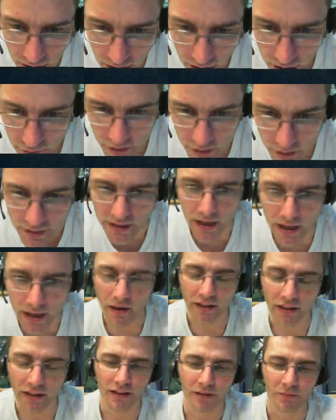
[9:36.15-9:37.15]
And RuneScape,
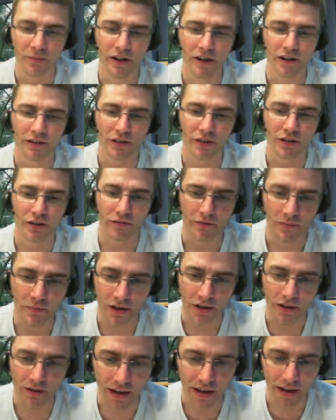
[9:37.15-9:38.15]
man, don't worry if you're not from
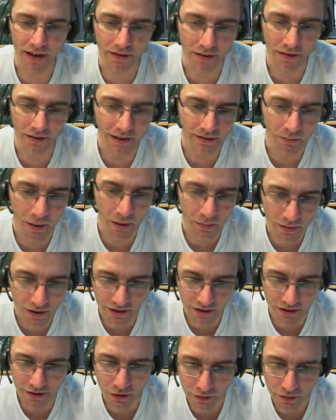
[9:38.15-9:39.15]
the UK. These
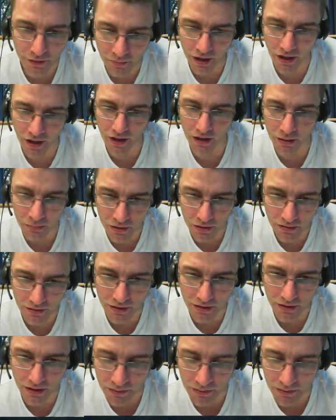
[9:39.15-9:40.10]
websites, a lot of them are global.